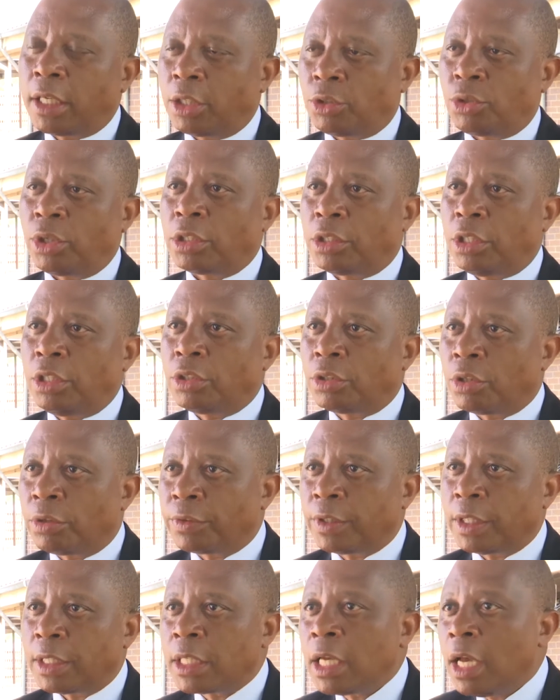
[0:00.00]
casualties
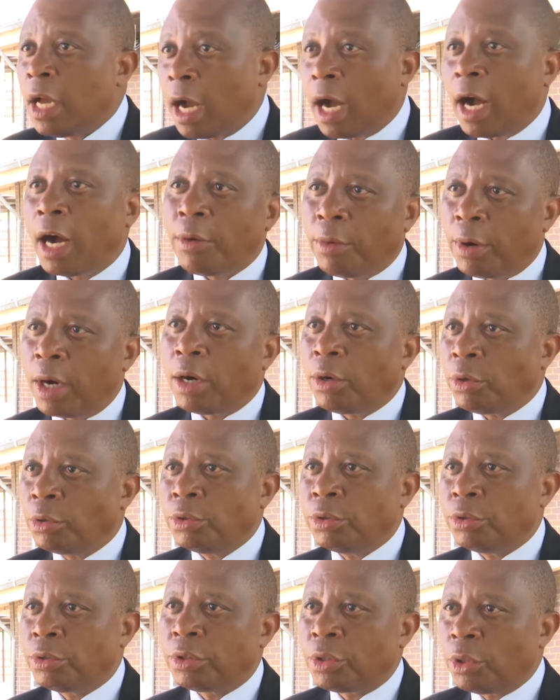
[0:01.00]
of this are our
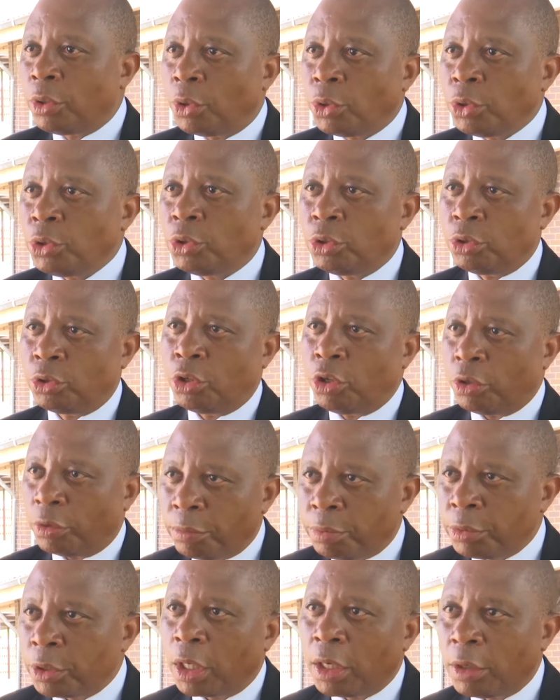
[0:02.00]
own, own
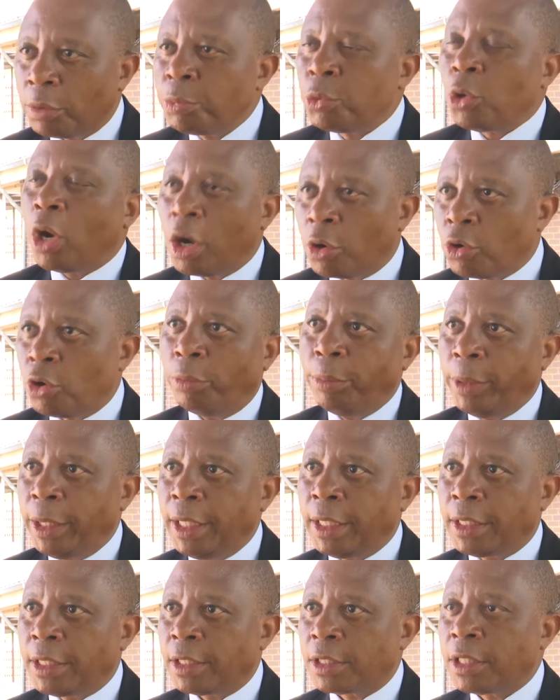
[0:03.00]
uh, our
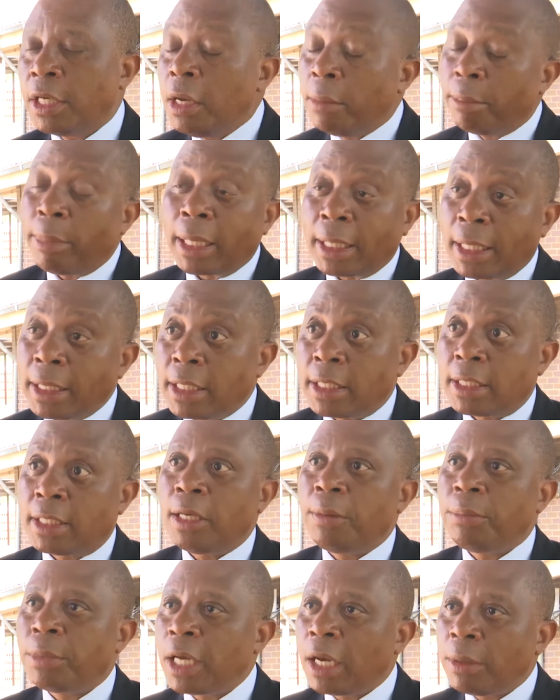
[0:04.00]
communities. But at the
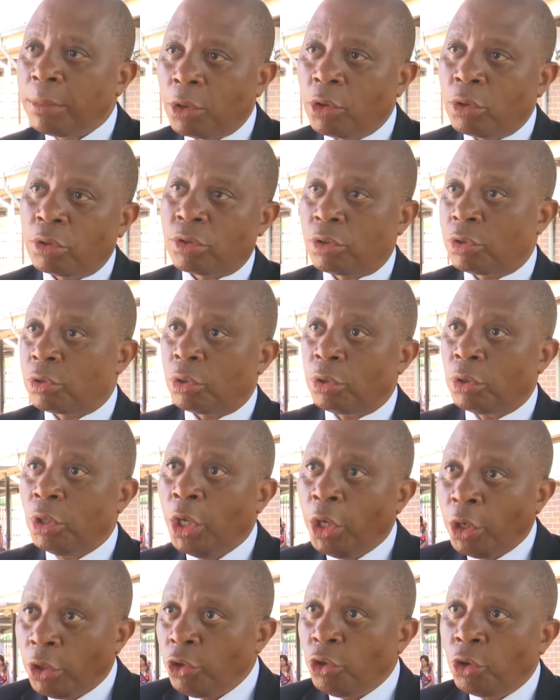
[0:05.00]
same time, also
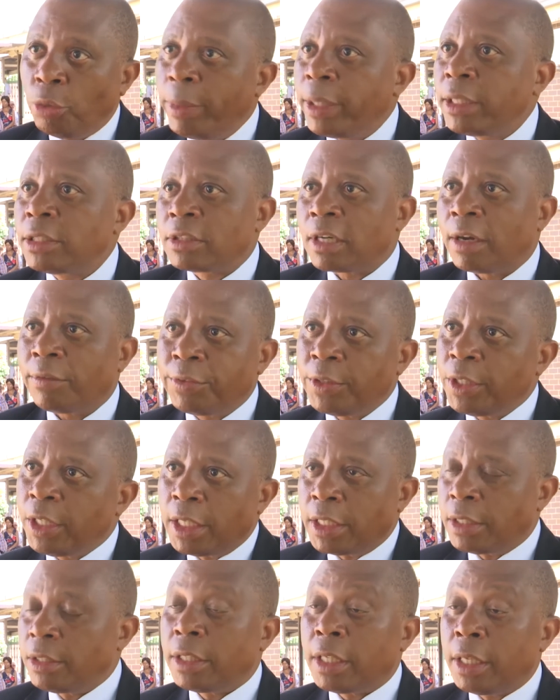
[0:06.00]
human
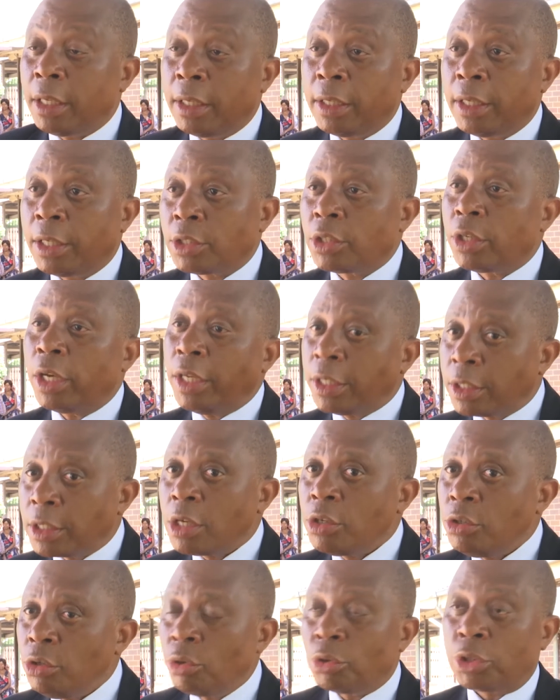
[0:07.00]
trafficking is a, is
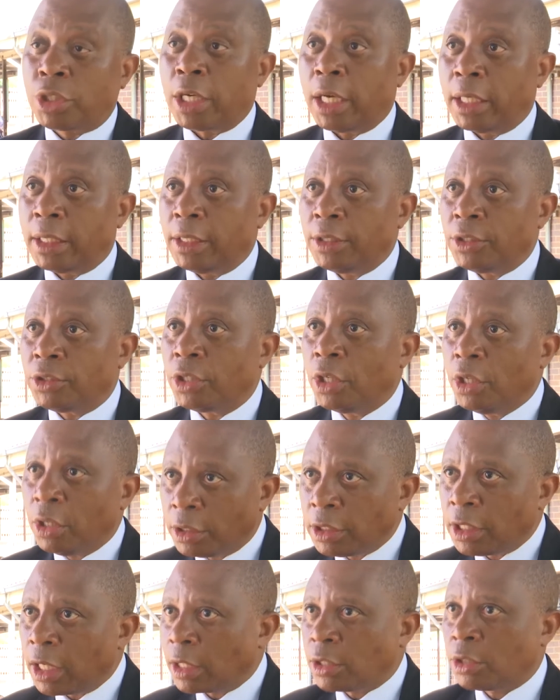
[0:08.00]
a huge challenge.
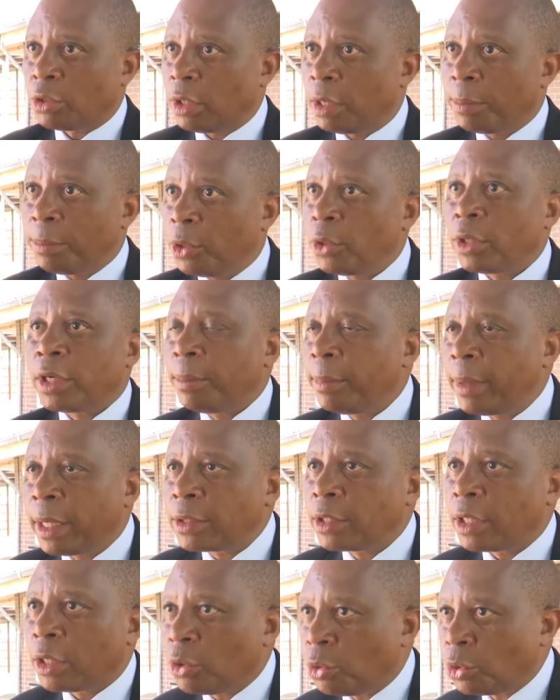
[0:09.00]
Just about a
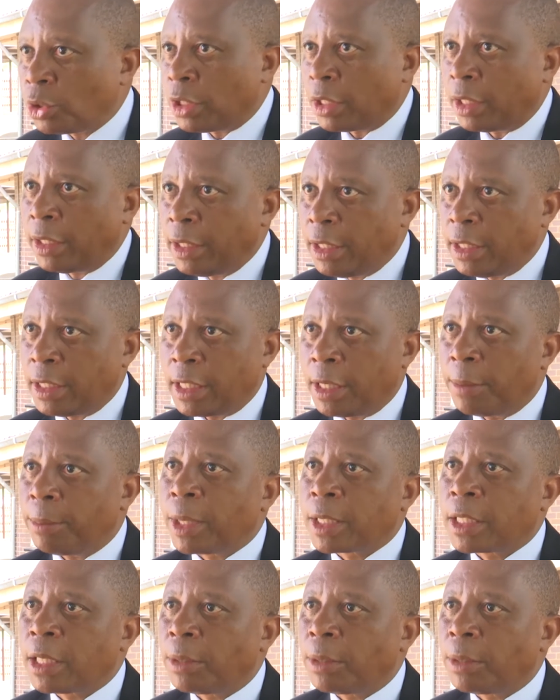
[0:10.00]
month ago, in December,